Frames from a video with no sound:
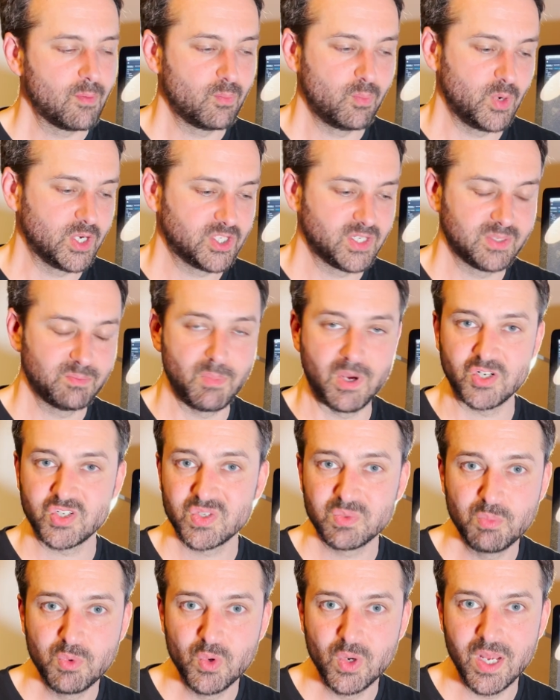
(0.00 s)
which is much
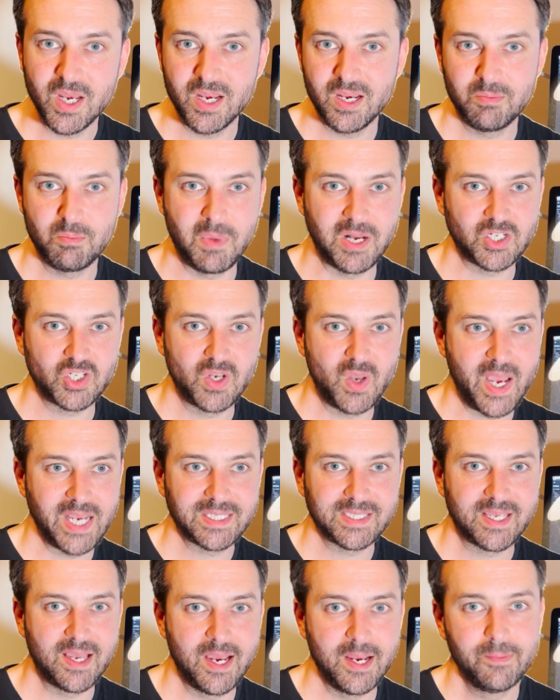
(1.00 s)
smaller, much
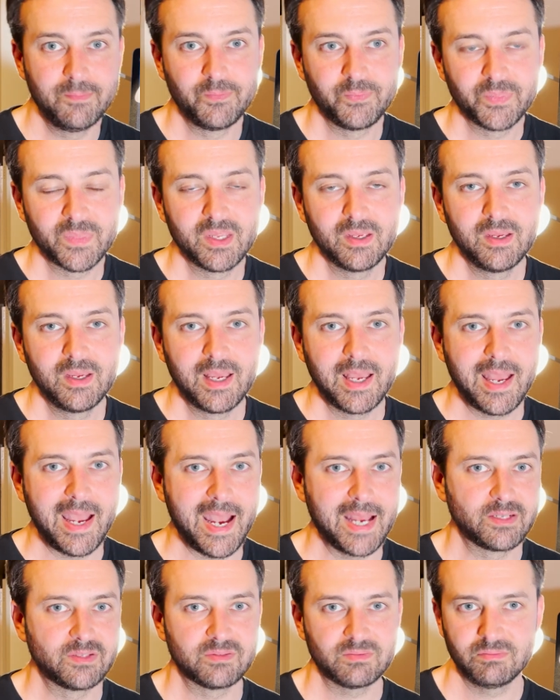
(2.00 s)
lighter,
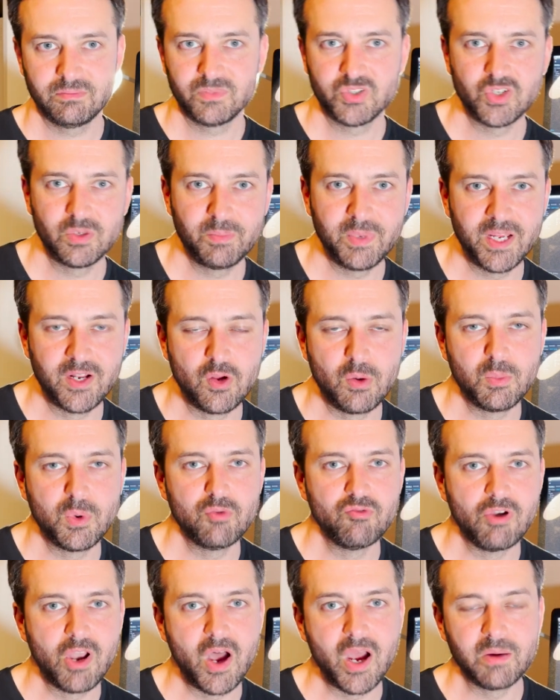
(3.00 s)
and should be a lot
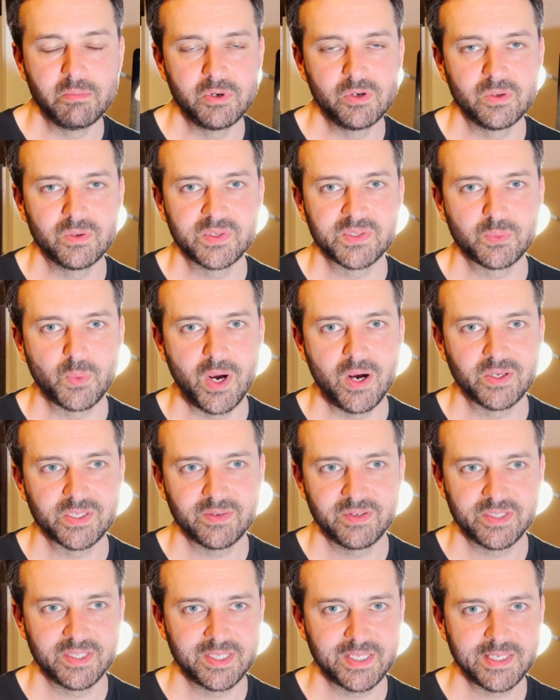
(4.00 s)
more reliable as well.
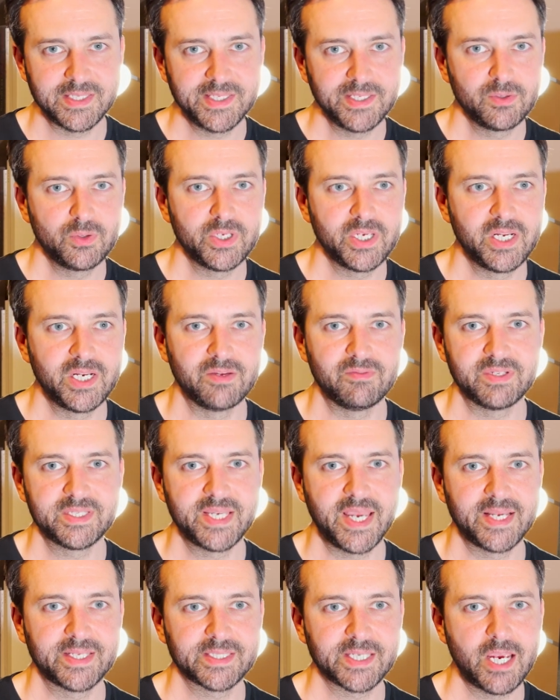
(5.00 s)
So it's just a single unit that
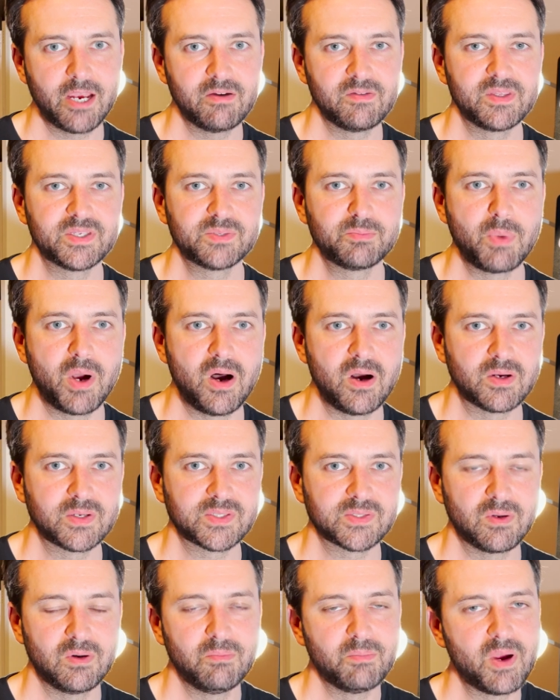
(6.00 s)
takes care of the
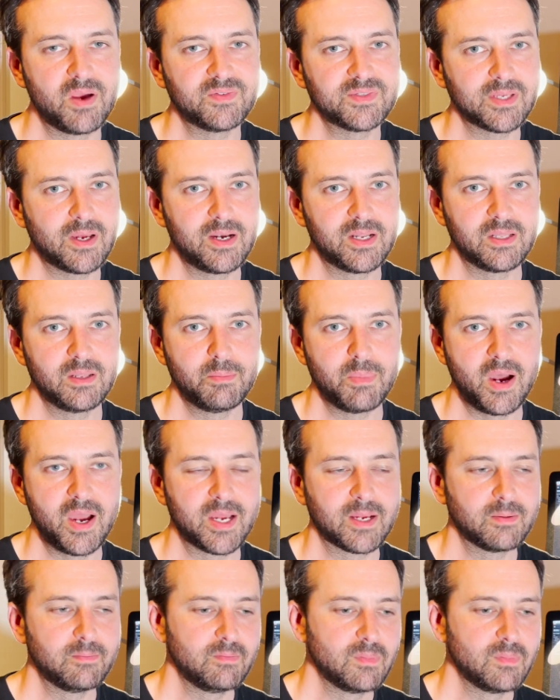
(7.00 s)
sparks on both sides of the bike.